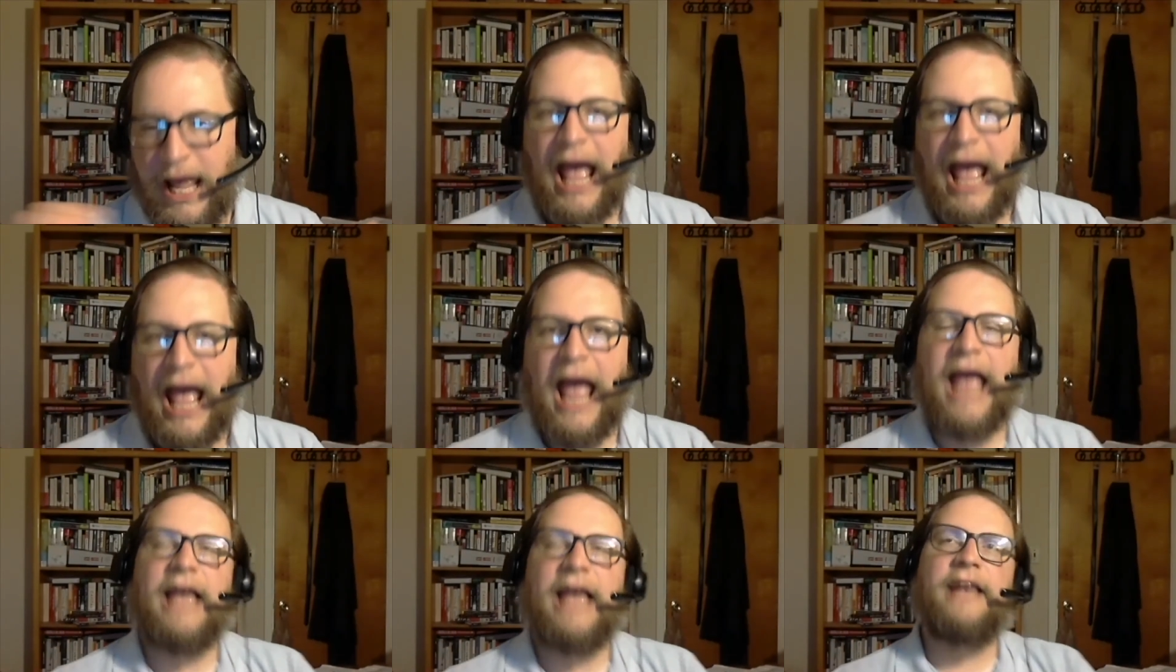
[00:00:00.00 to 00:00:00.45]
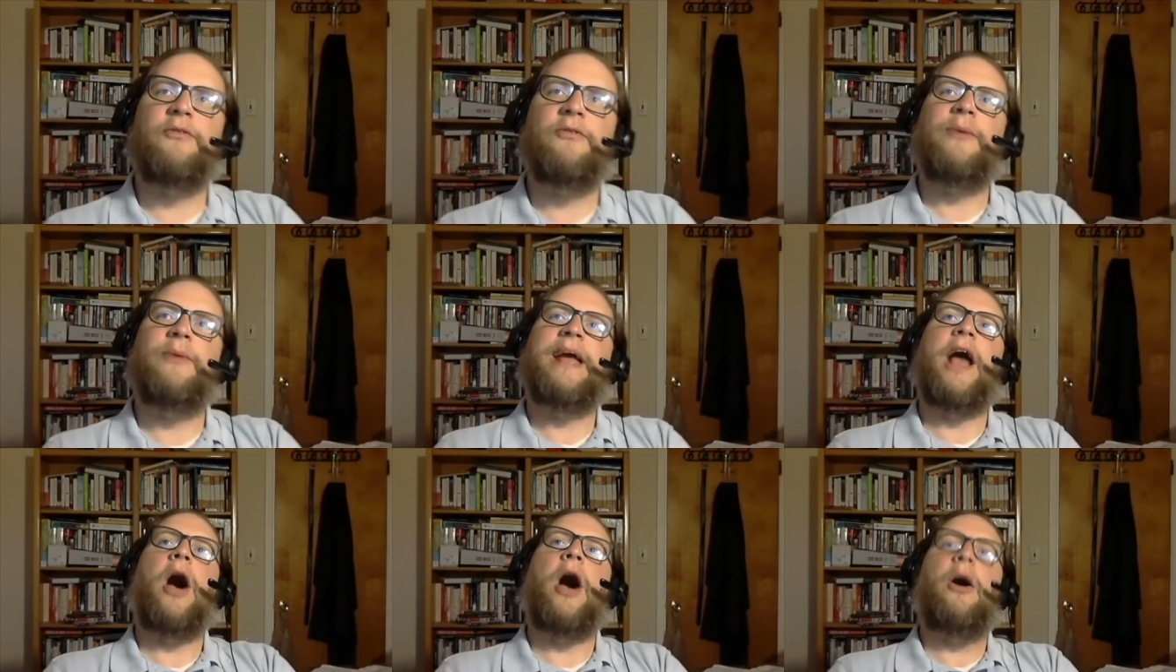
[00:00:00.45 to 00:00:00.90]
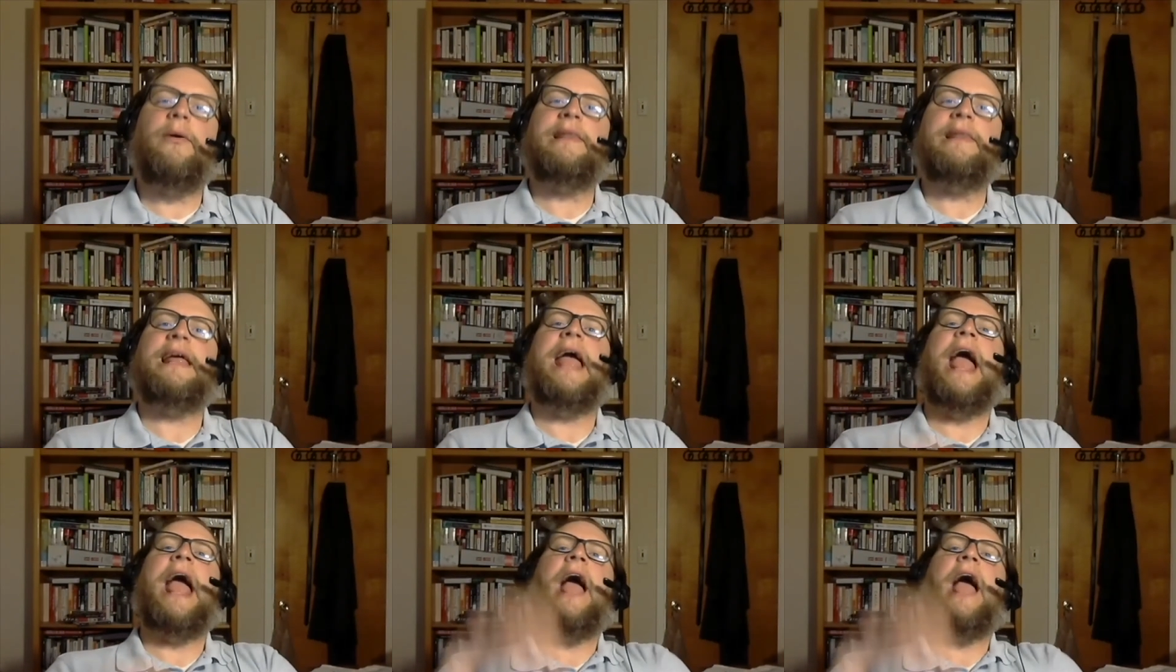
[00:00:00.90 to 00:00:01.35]
And if we
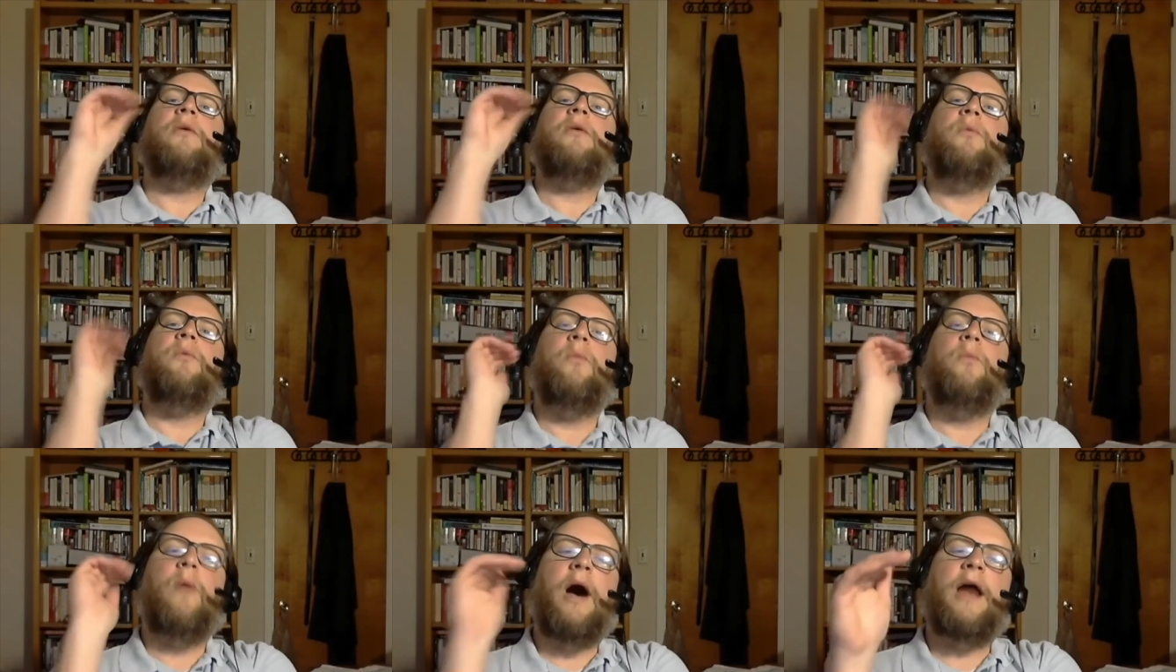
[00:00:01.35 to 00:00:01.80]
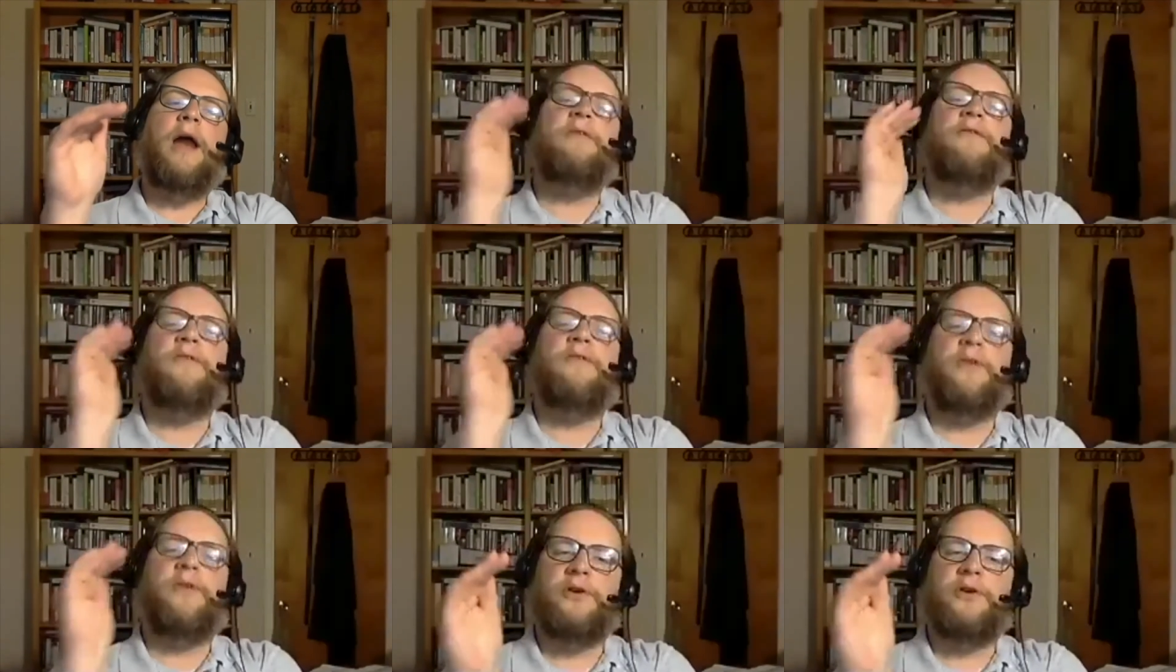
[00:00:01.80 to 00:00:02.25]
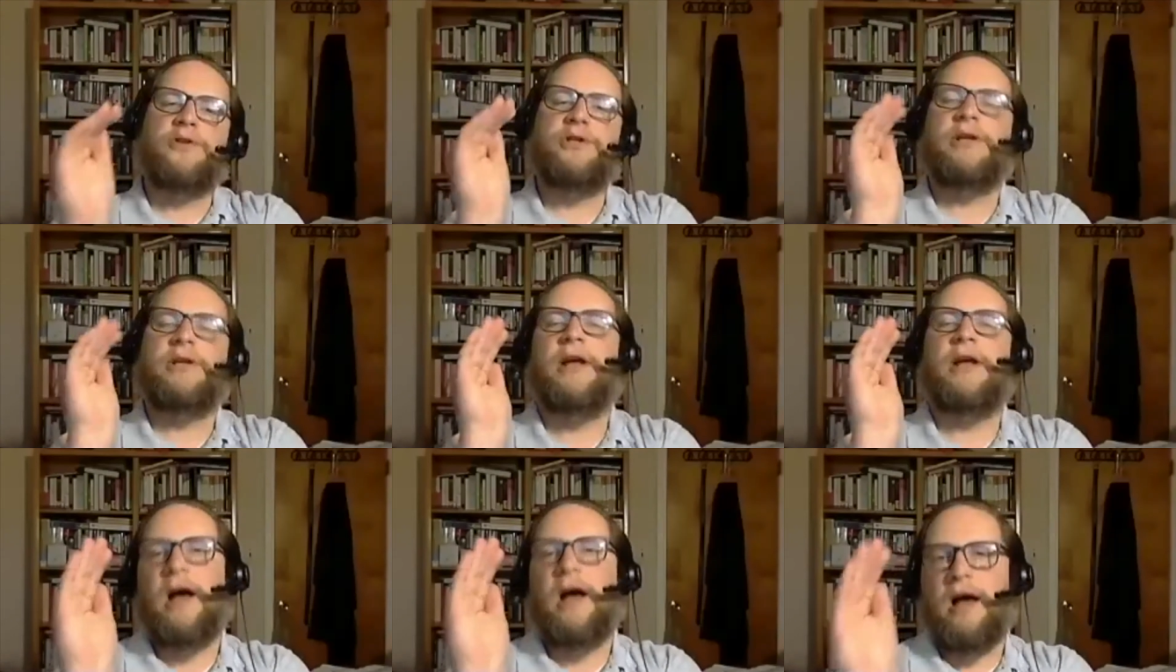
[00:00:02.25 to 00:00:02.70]
only had one
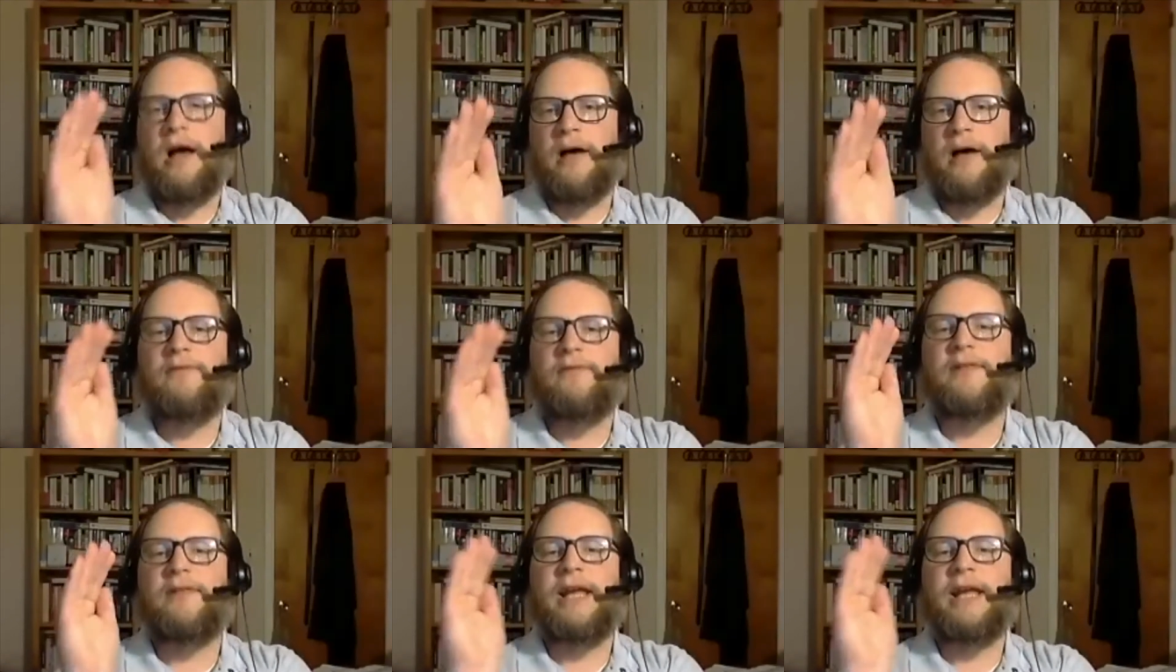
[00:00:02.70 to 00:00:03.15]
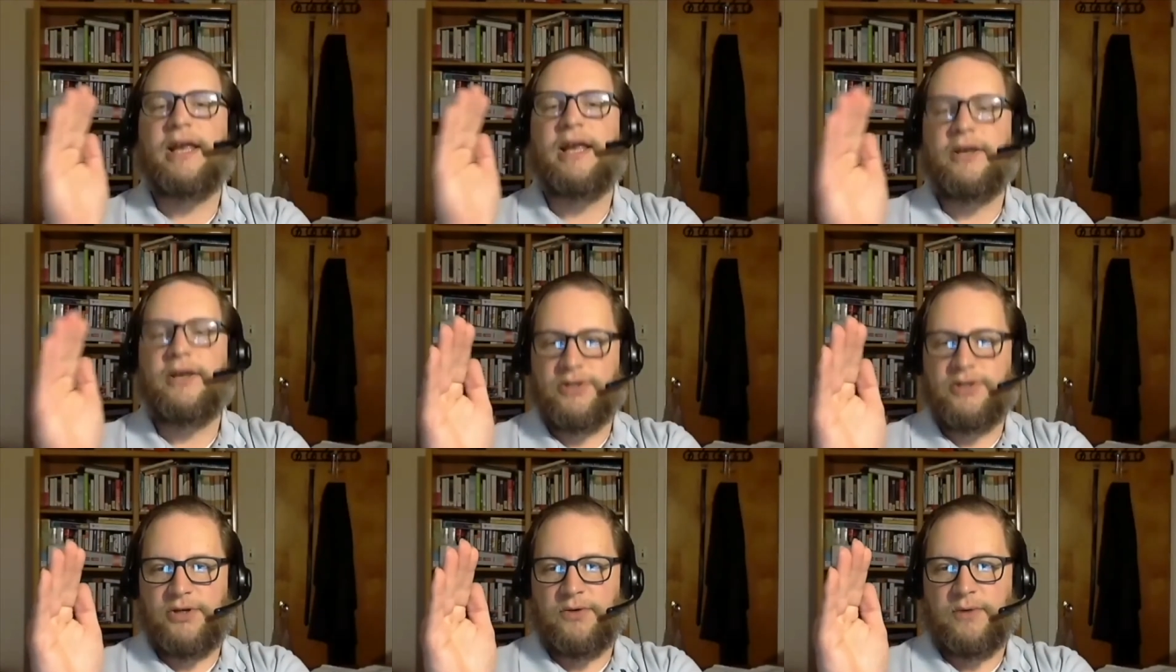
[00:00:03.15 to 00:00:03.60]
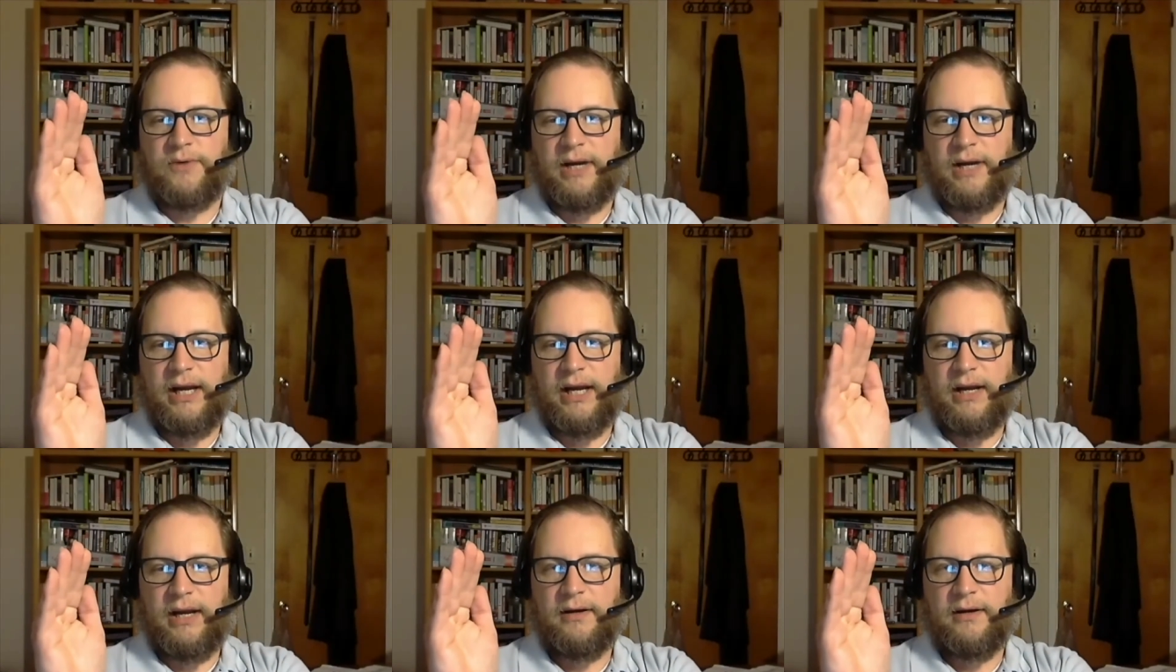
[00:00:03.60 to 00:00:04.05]
version of the
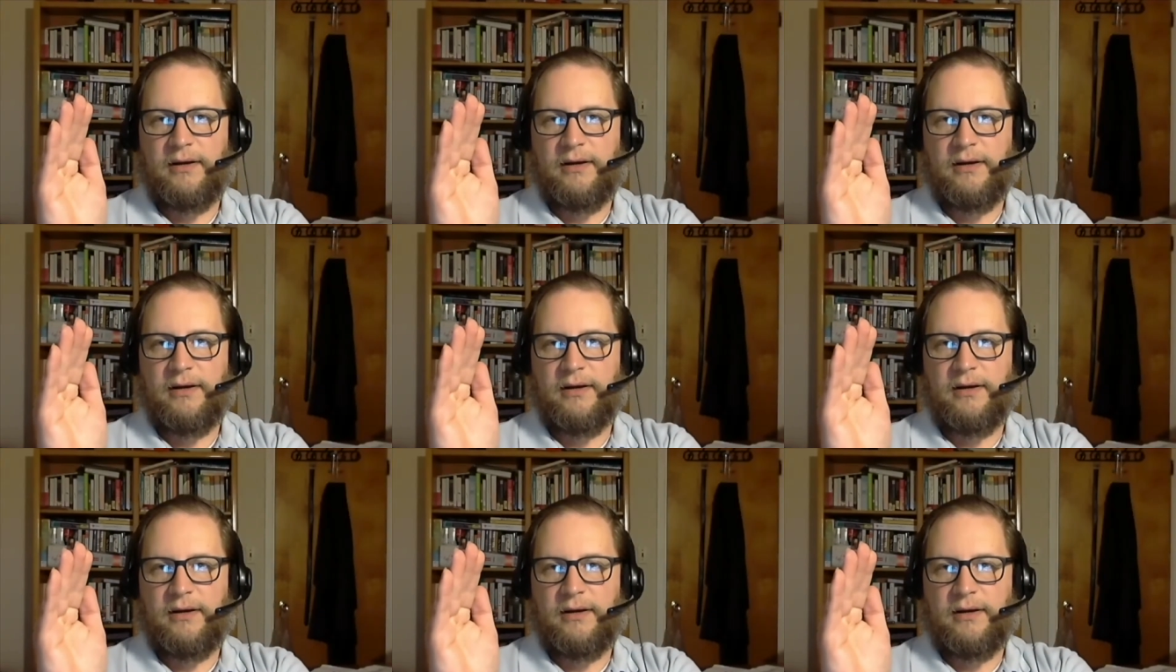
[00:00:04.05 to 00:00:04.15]
history,